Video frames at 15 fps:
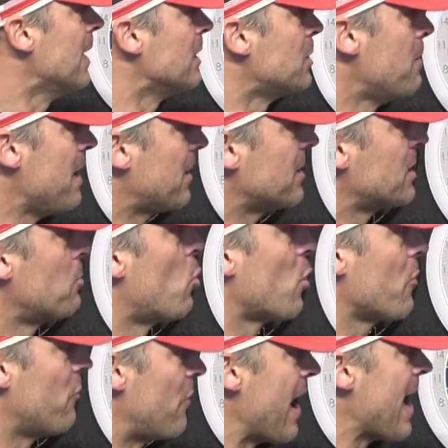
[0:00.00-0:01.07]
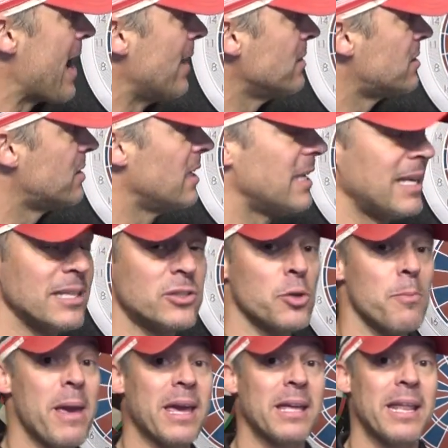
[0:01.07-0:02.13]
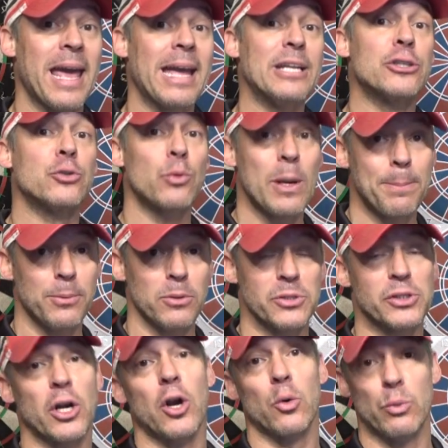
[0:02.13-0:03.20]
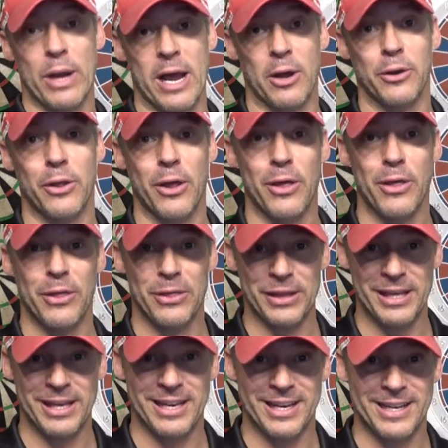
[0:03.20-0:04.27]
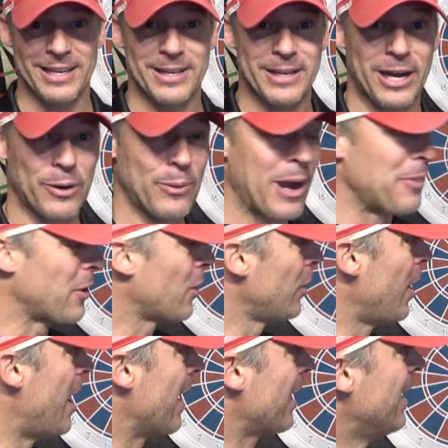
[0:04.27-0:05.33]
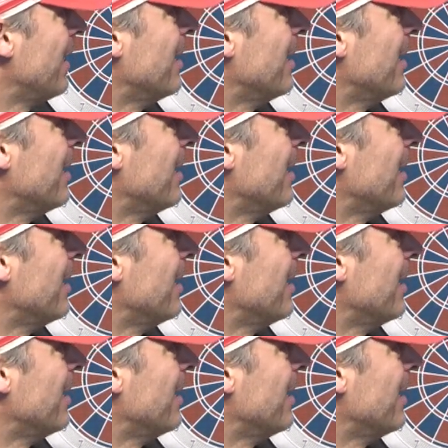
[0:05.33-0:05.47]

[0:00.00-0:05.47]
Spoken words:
To make this a more advanced is to make it a triples around the clock.